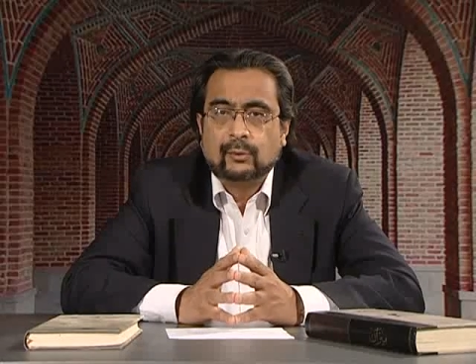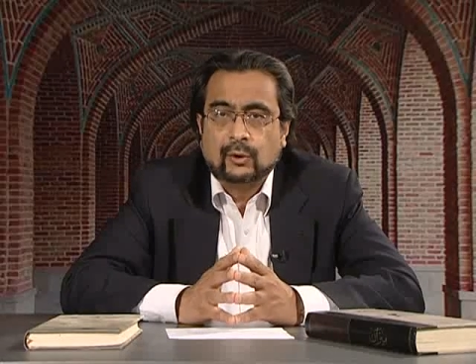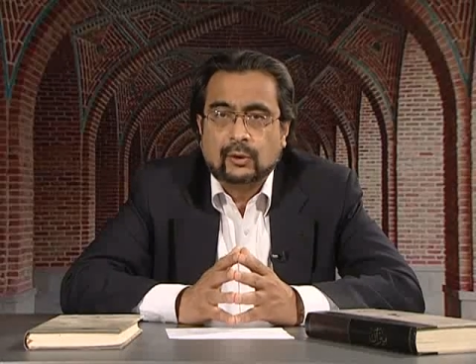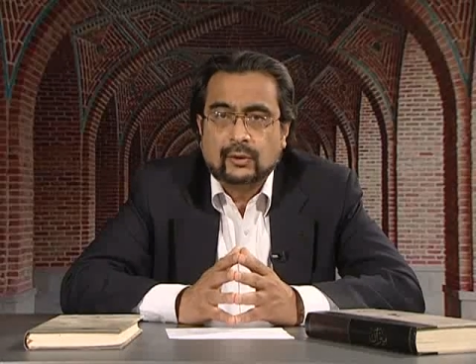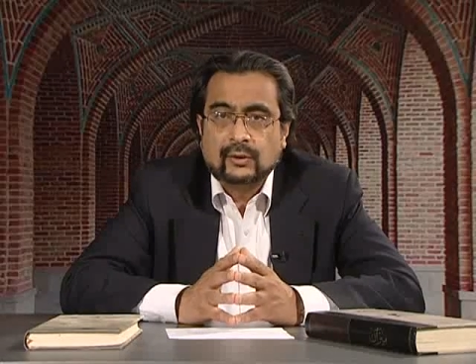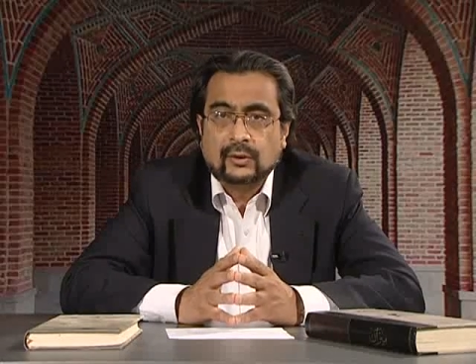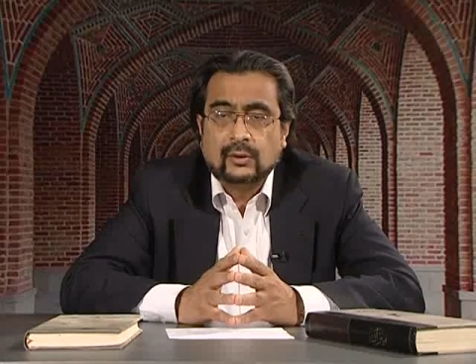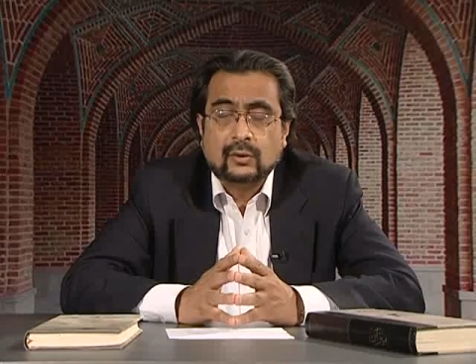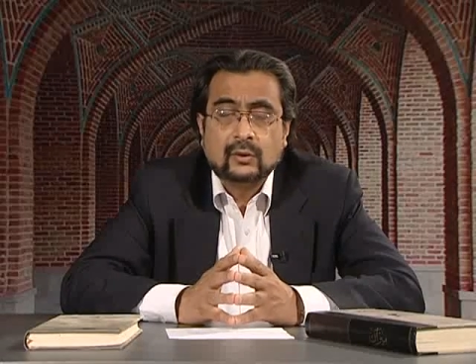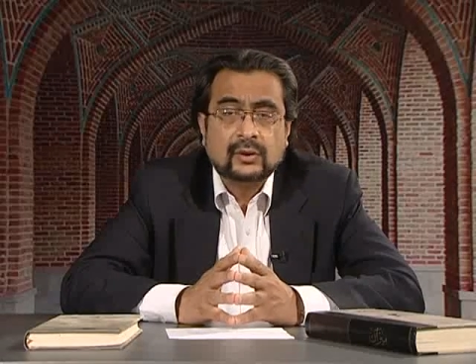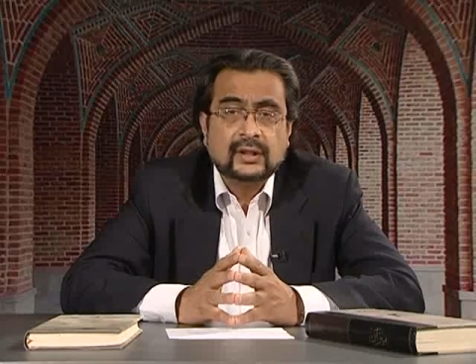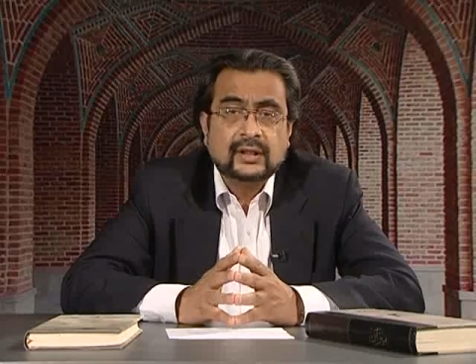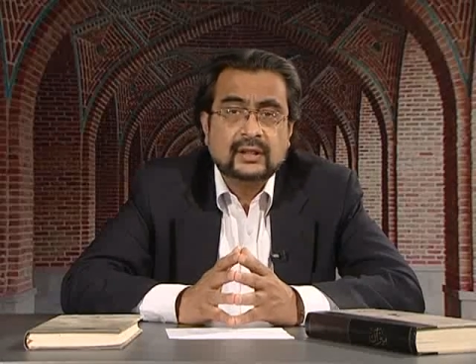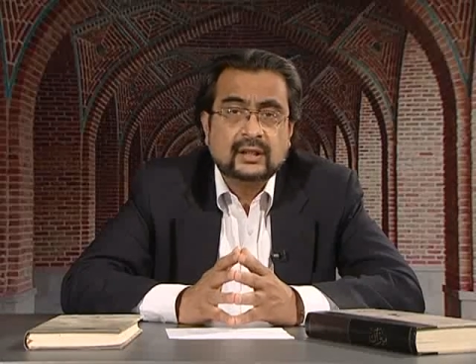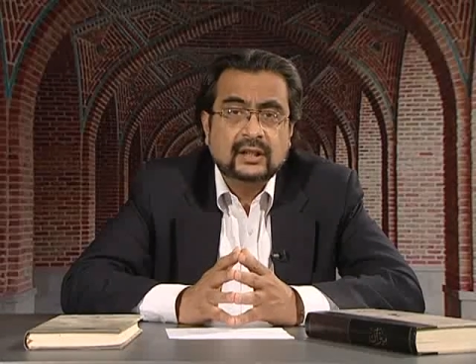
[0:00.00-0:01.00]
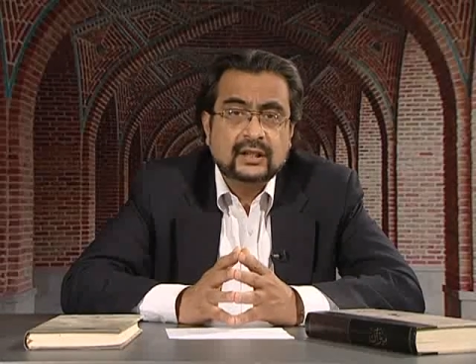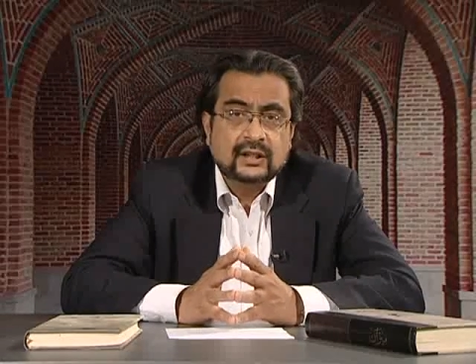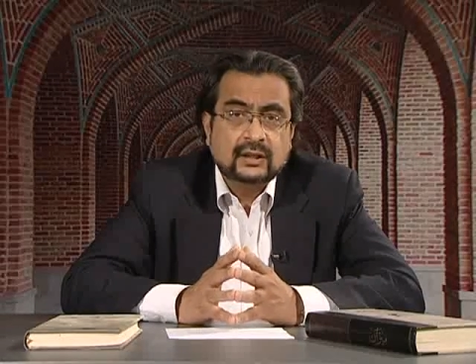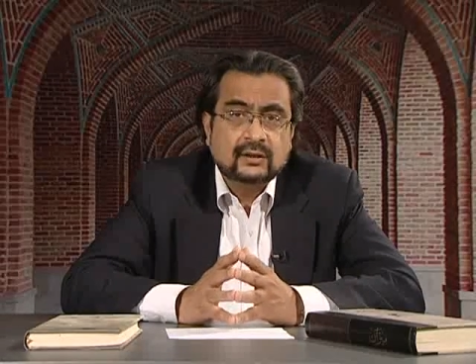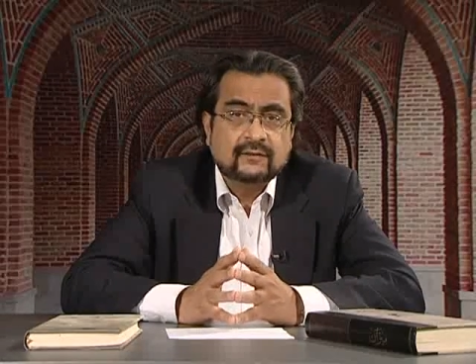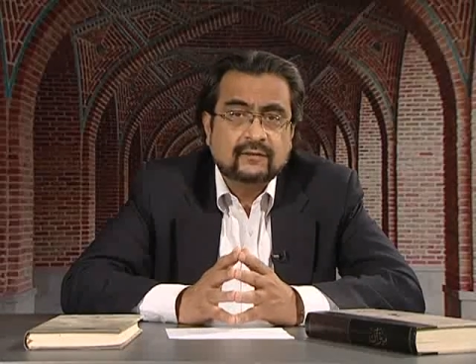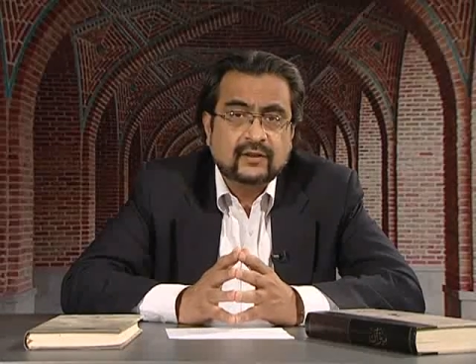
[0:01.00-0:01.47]
pork or only in
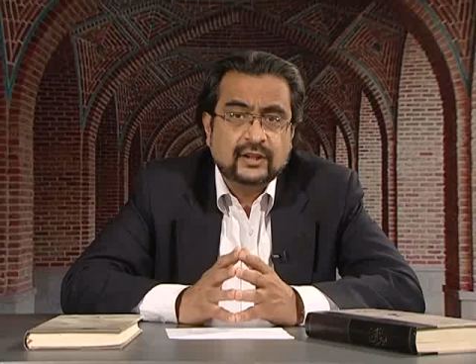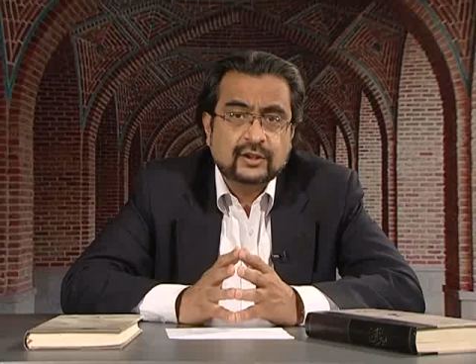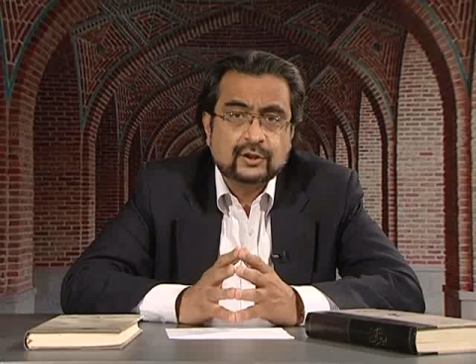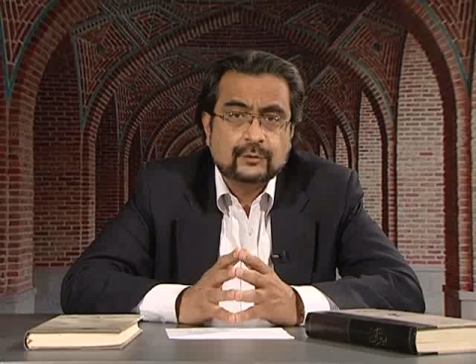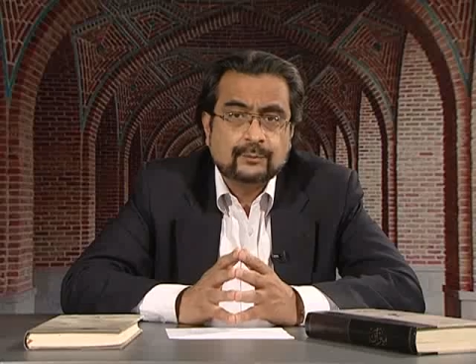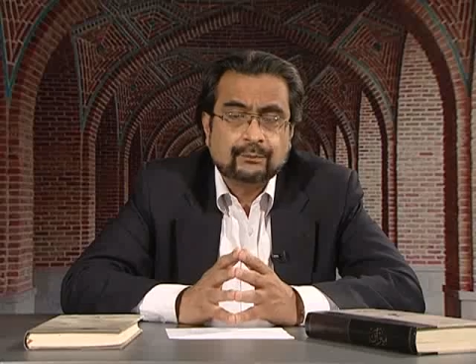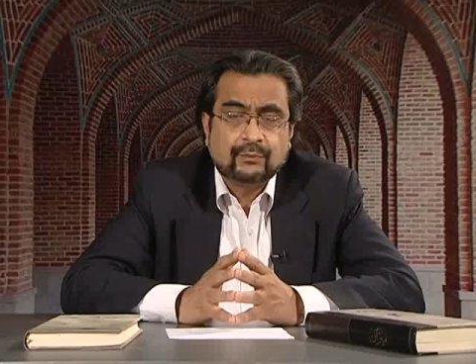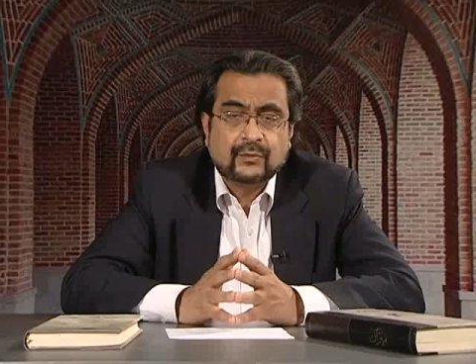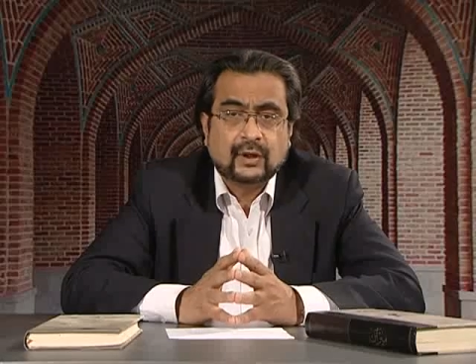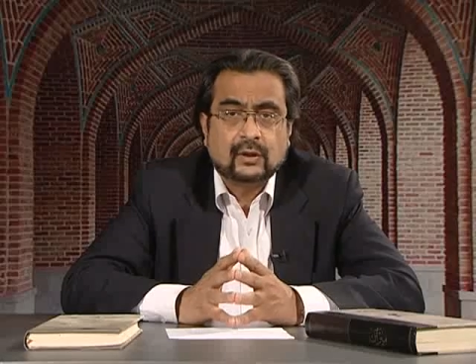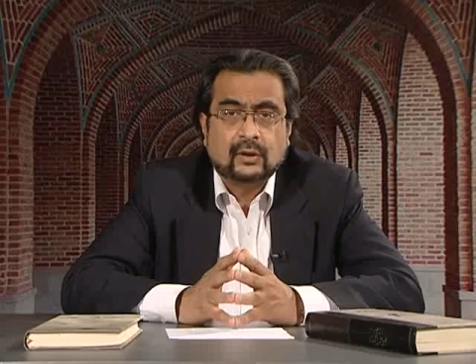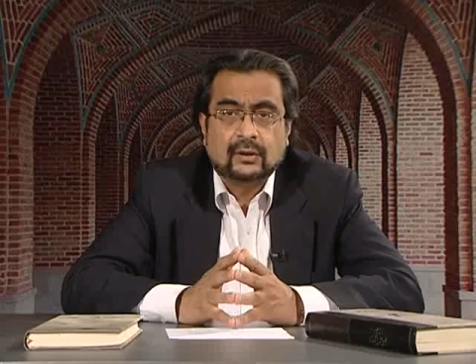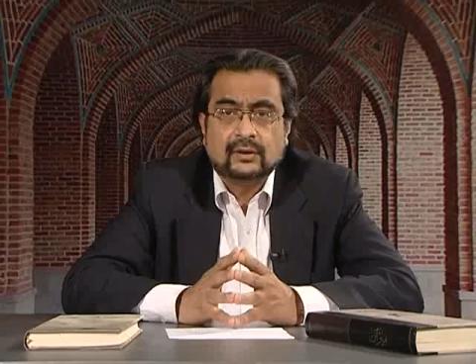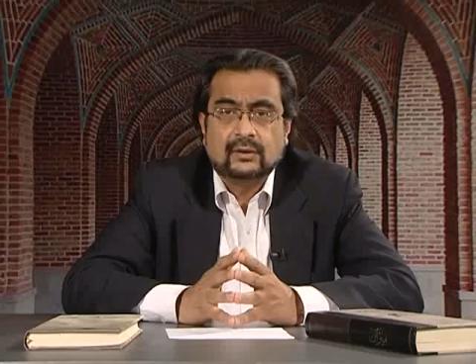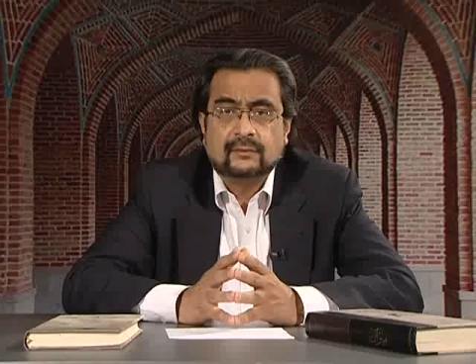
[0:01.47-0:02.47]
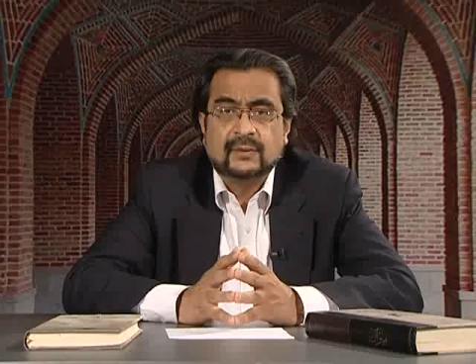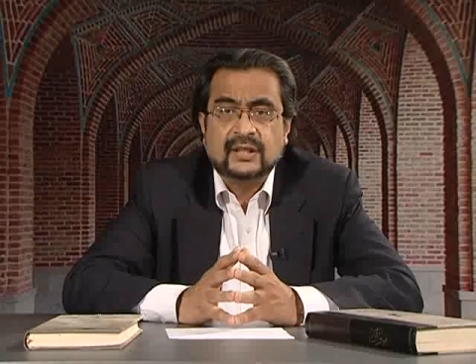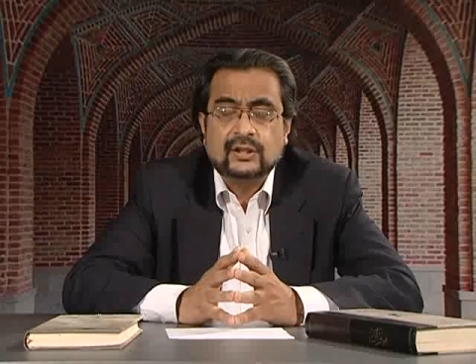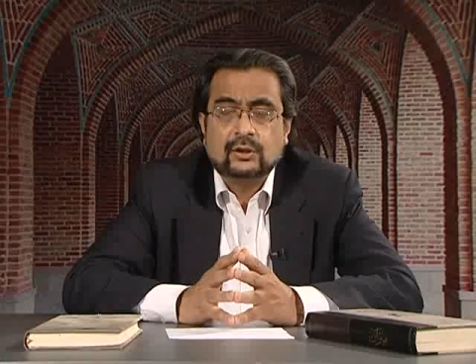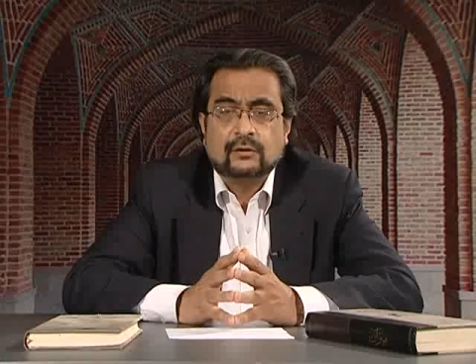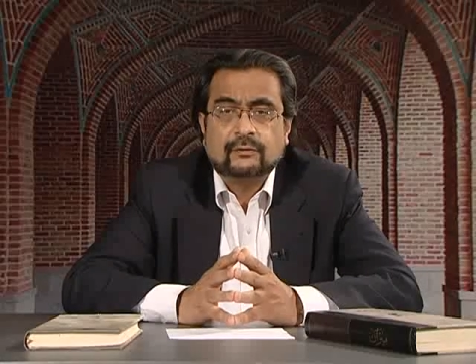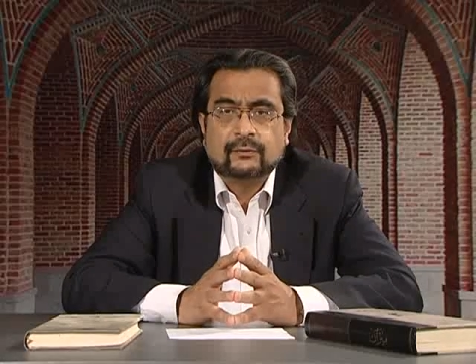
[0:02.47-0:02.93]
eating the flesh or the
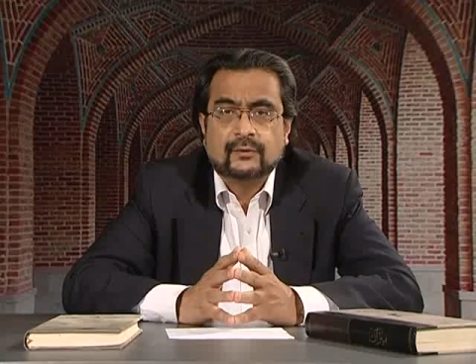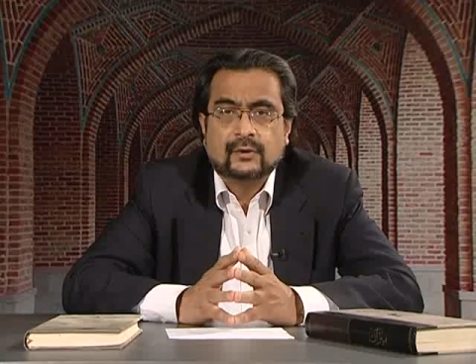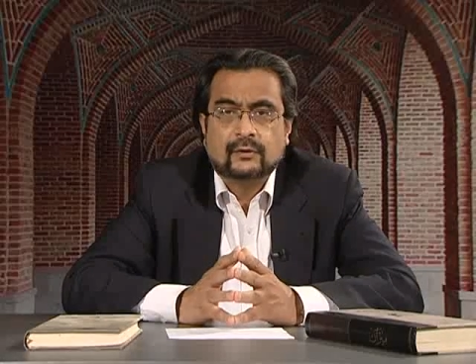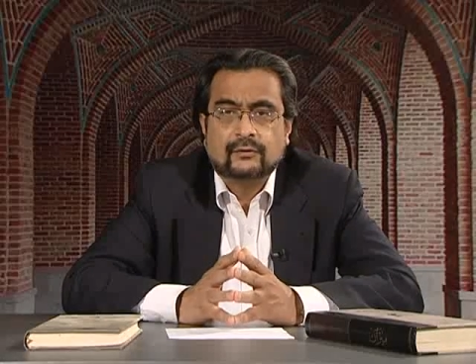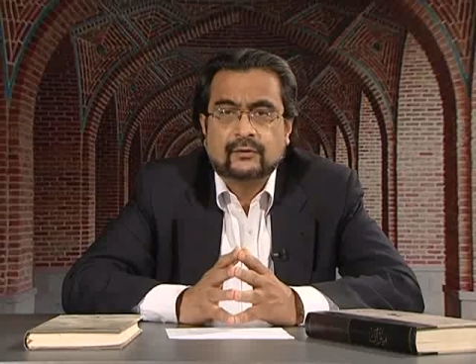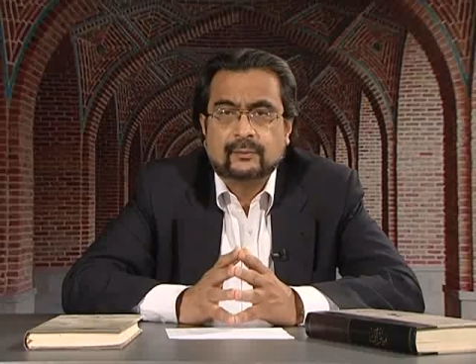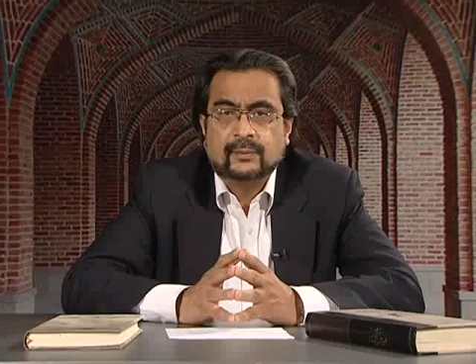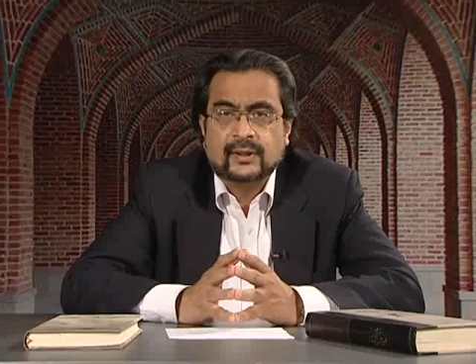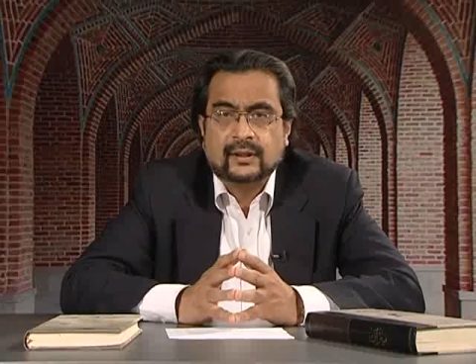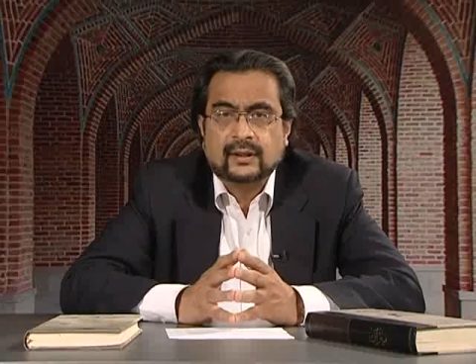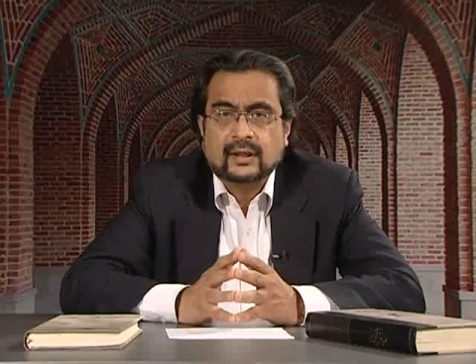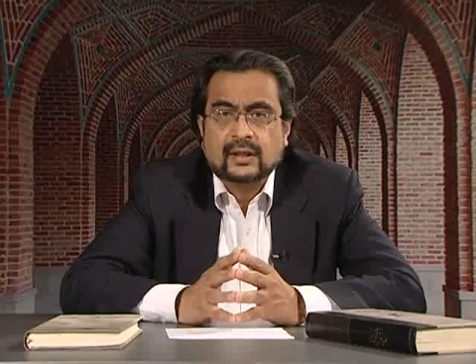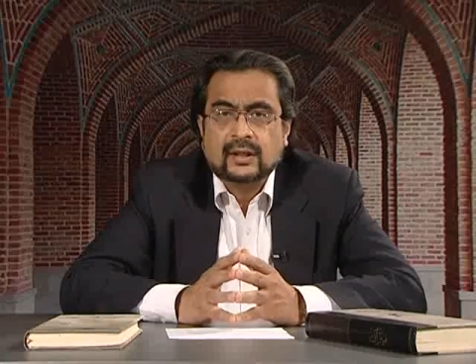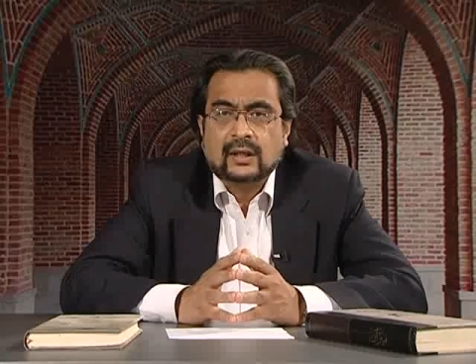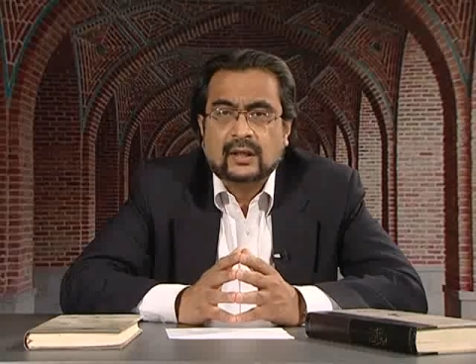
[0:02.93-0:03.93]
meat of, of the pig.